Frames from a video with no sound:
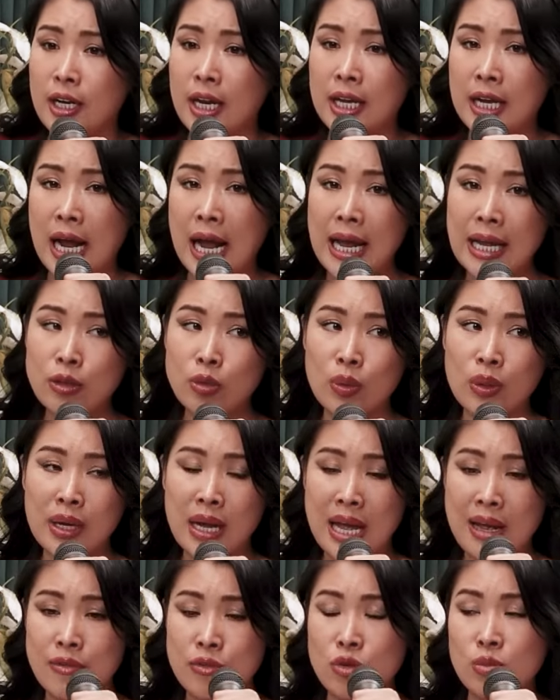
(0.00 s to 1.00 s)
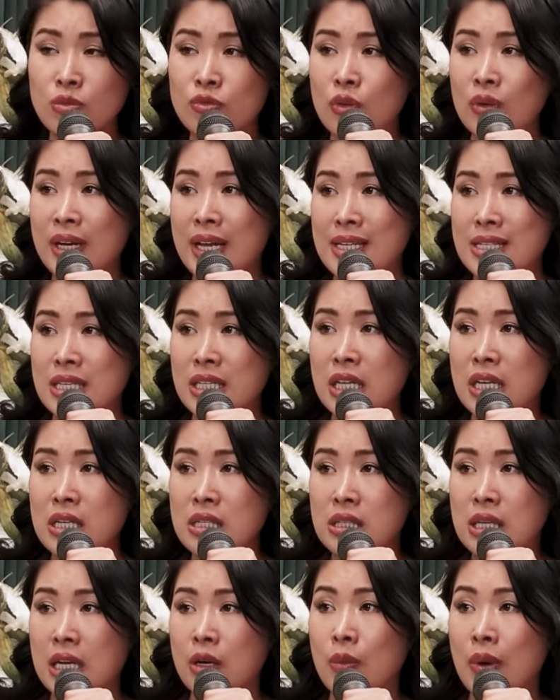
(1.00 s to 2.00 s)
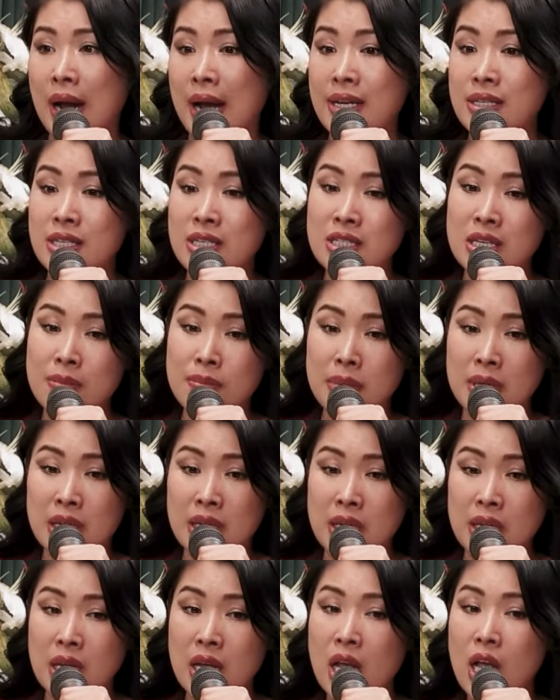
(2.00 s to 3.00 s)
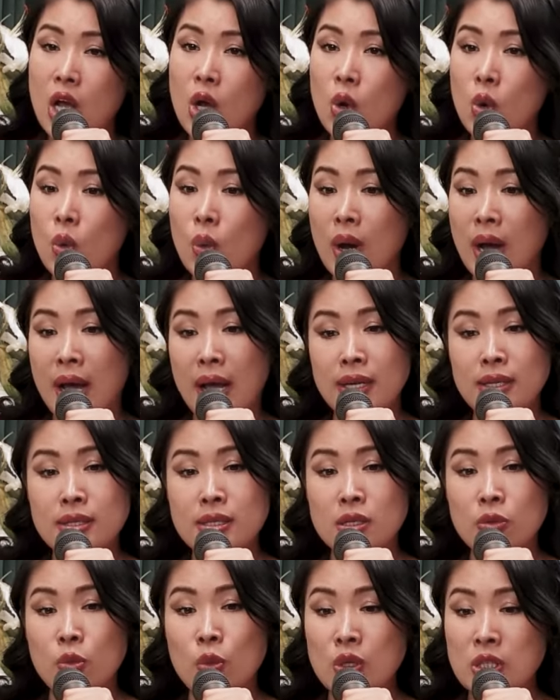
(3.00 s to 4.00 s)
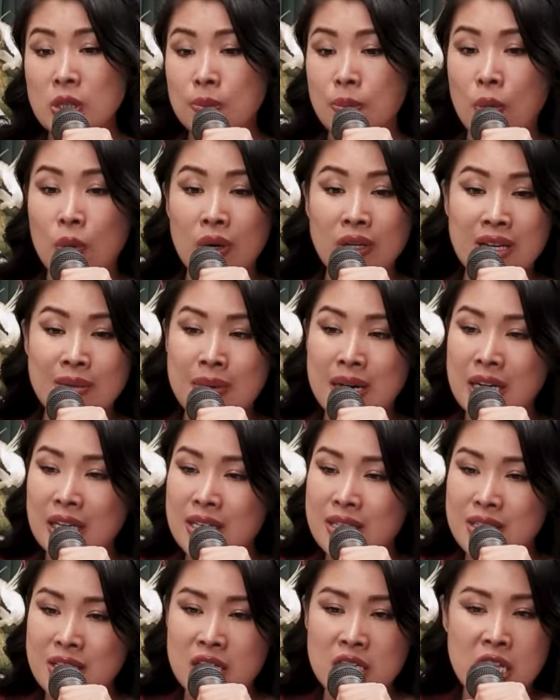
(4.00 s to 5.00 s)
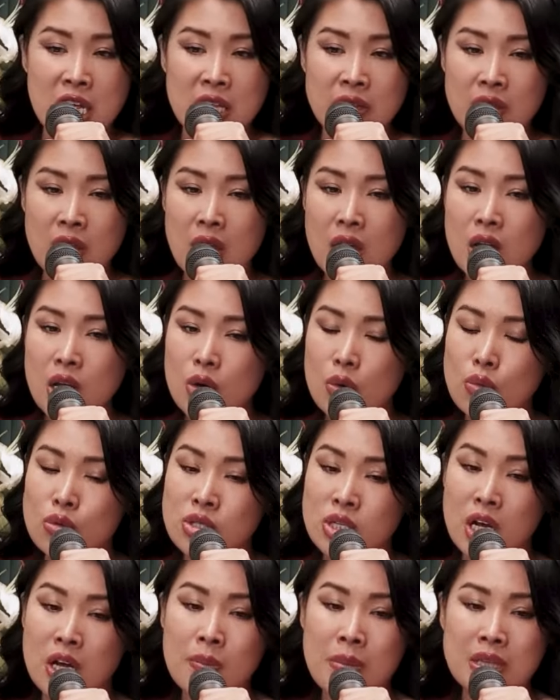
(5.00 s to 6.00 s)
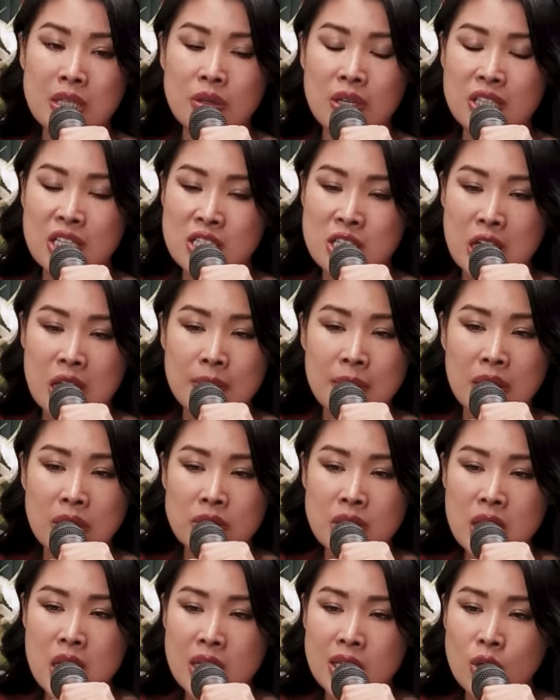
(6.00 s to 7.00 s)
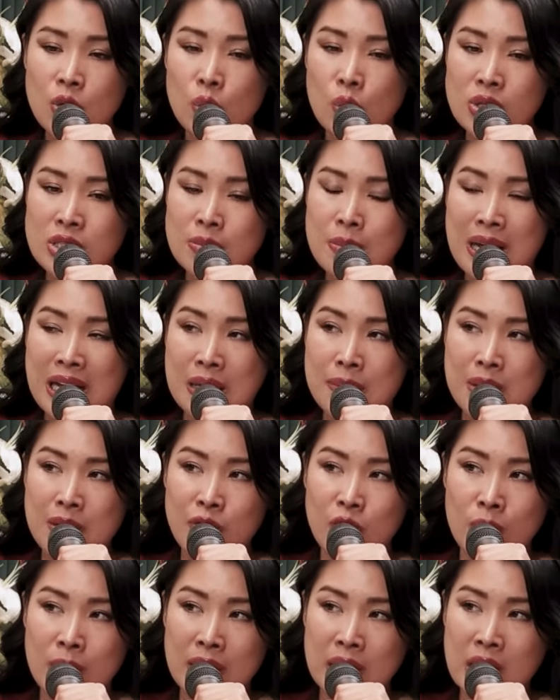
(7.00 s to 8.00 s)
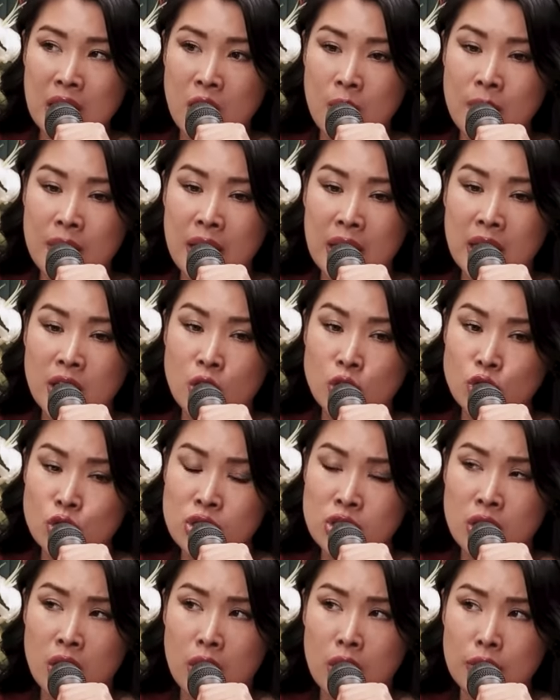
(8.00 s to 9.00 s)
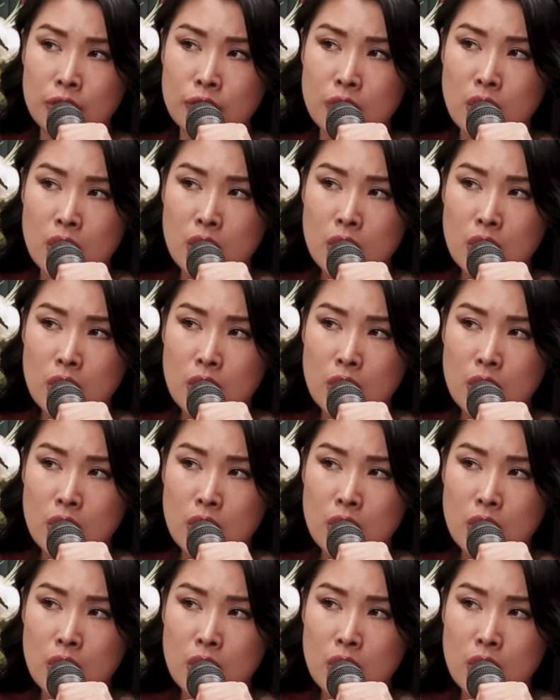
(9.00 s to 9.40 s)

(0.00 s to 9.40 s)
Like I don't have room for laziness. Like when I see somebody who was born an American citizen, who's not mentally disabled and who is begging me for money, I'll be like, you should starve.